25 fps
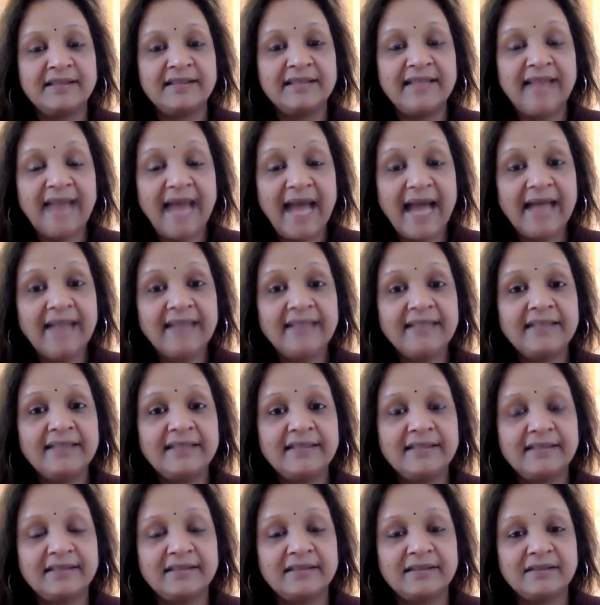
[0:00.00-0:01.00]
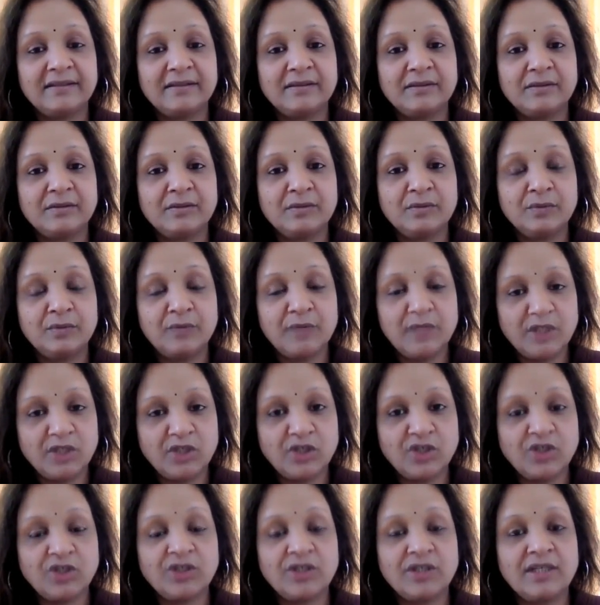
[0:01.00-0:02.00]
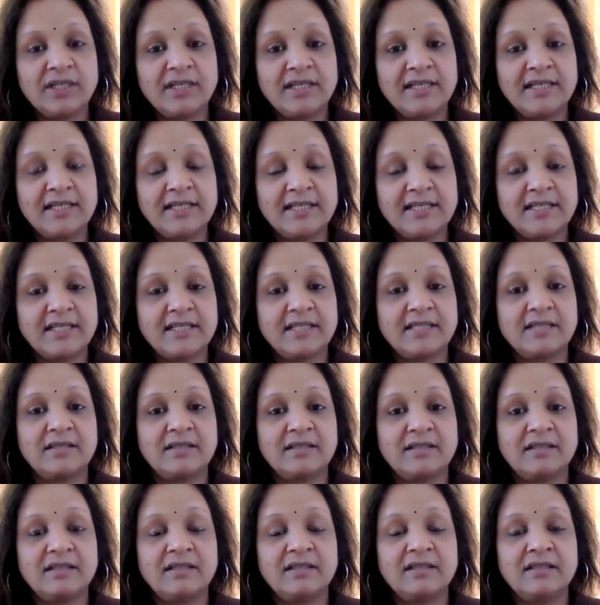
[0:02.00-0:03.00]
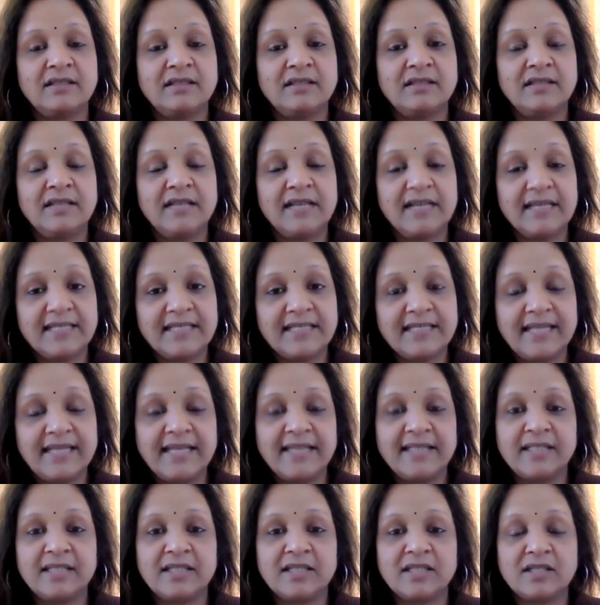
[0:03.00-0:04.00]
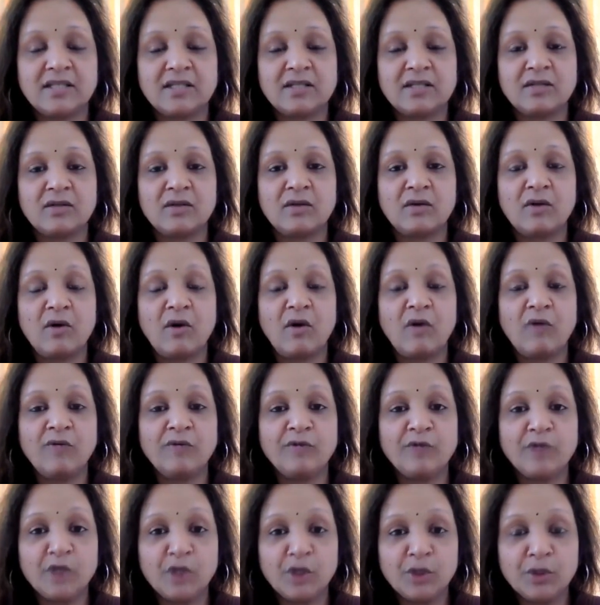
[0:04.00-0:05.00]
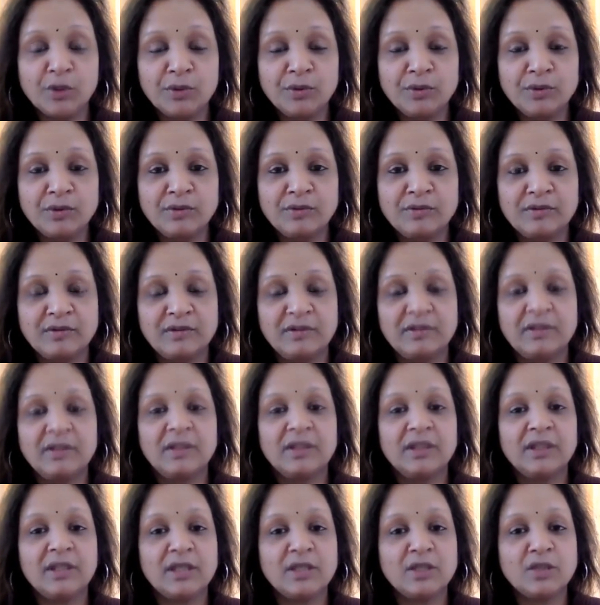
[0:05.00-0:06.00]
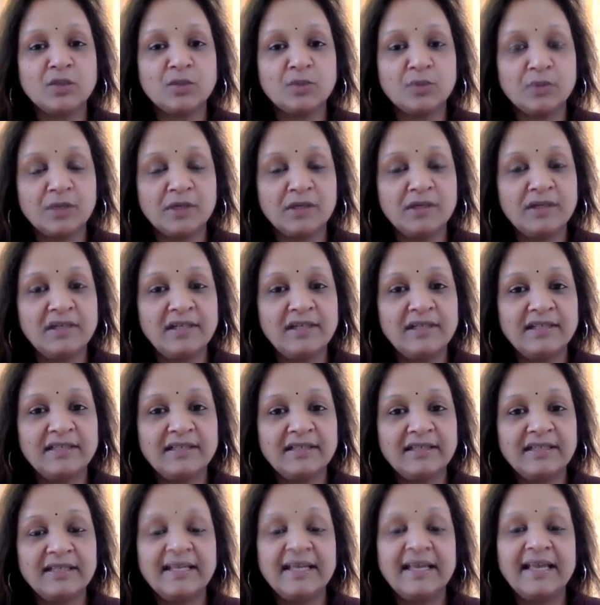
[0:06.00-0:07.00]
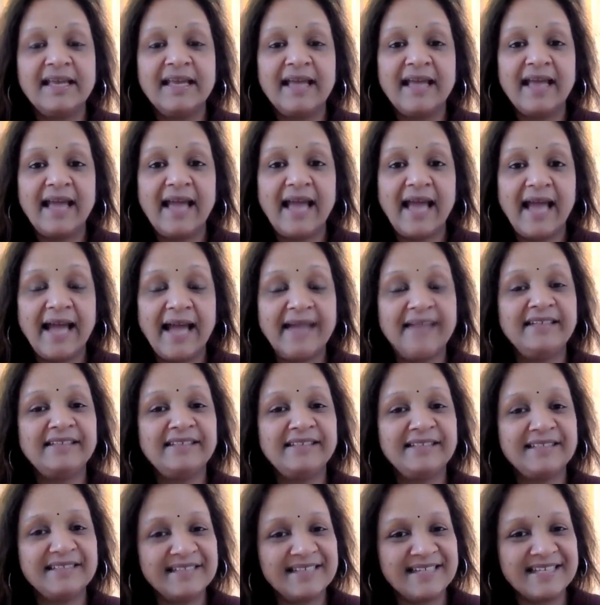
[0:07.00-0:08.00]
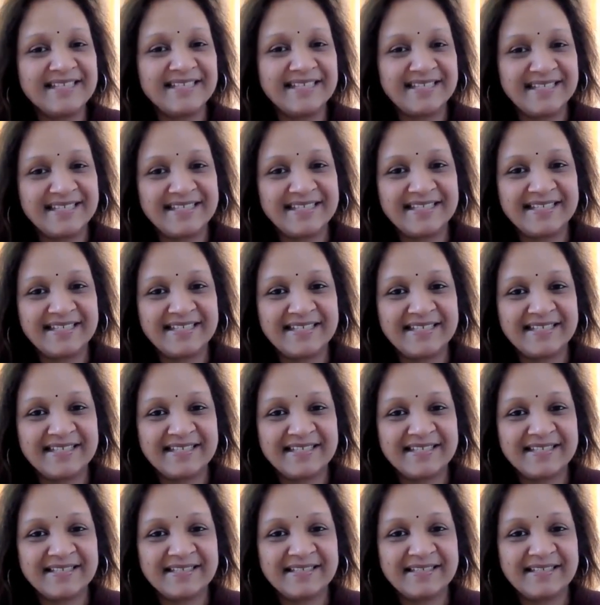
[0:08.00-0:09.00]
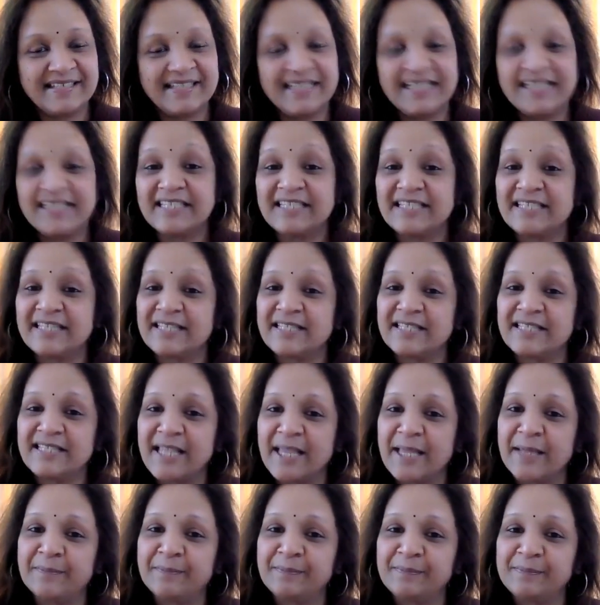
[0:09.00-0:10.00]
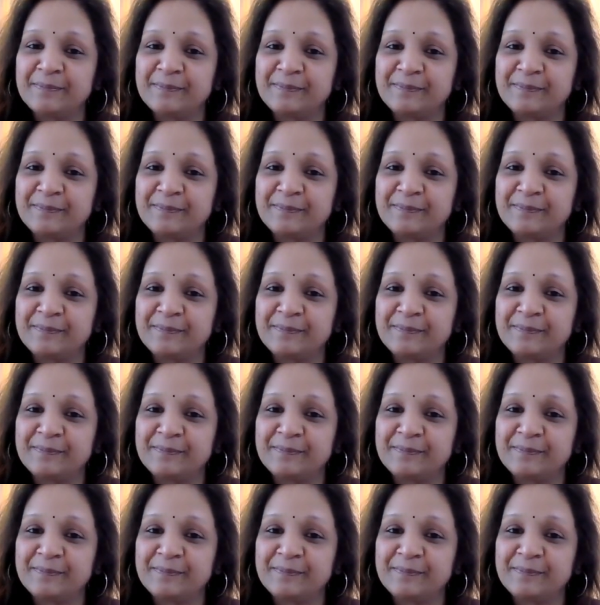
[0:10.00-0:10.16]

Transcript: That which is the essence of you, this world, and the existence. It is the same.